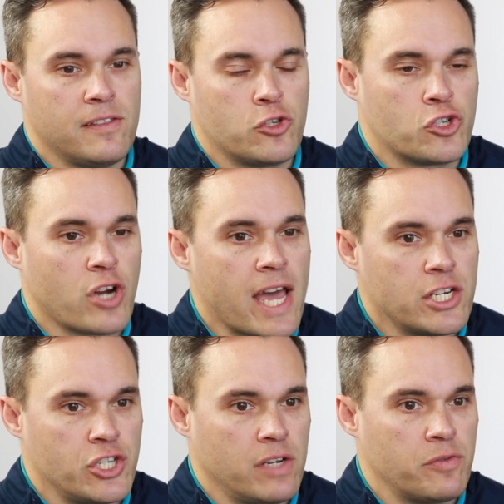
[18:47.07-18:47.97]

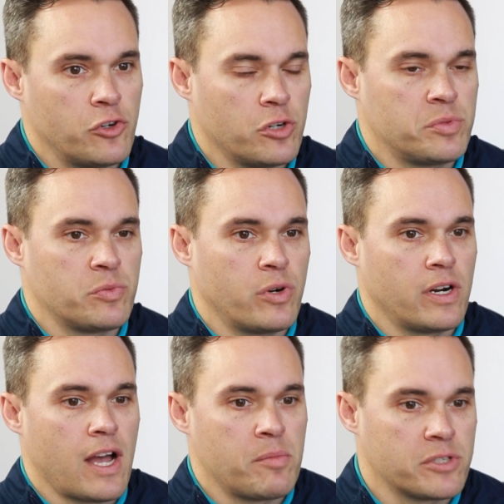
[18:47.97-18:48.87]
strategy of groups
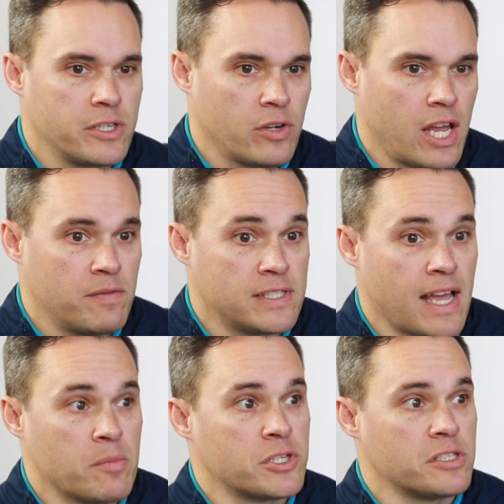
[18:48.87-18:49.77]
where hyperscale kind of
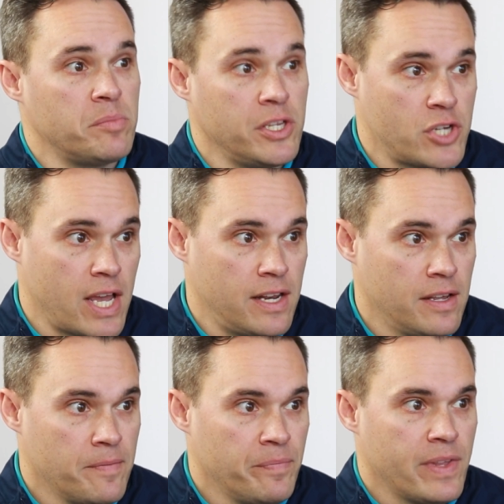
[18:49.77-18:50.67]
establishes a beachhead,
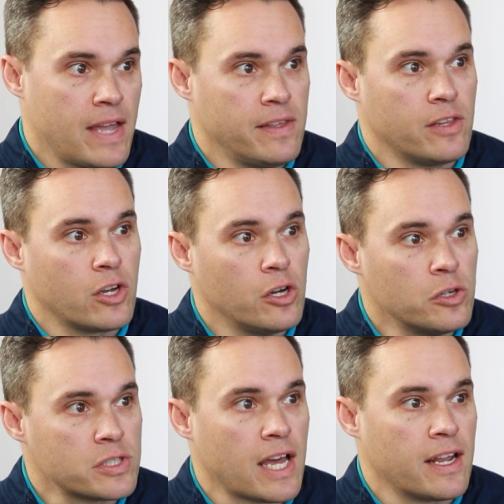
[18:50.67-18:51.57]
and then the
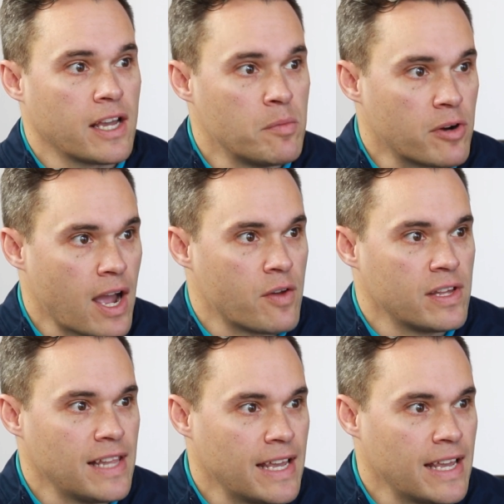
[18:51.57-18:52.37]
colos kind of come around it